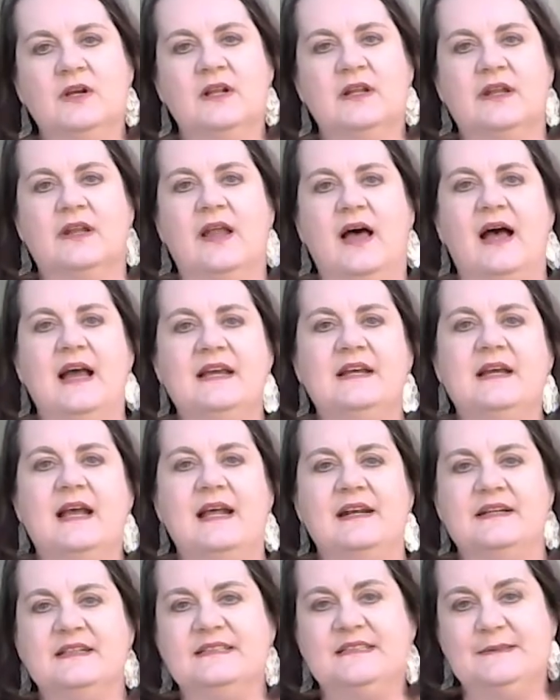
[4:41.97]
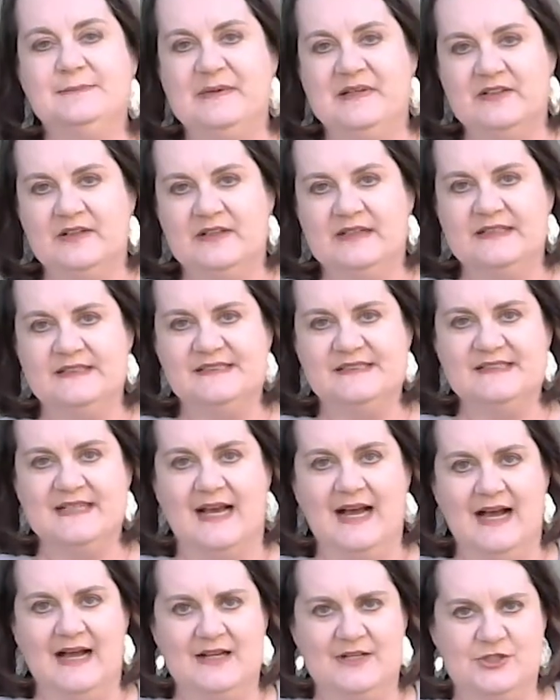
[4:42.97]
like an experienced
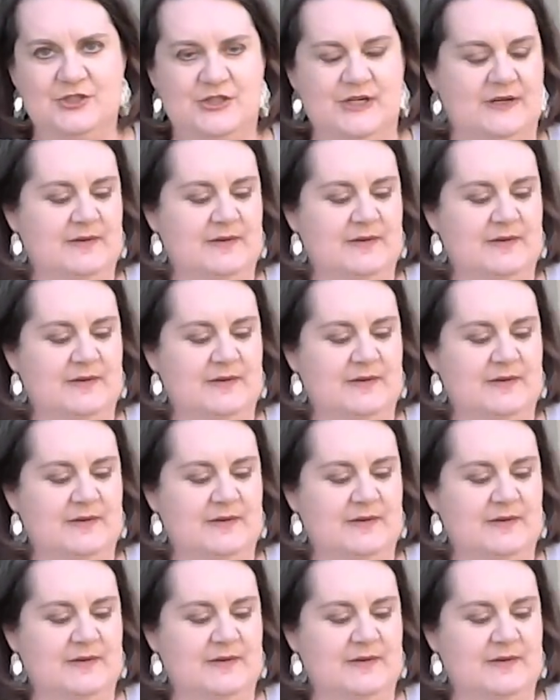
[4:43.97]
archer.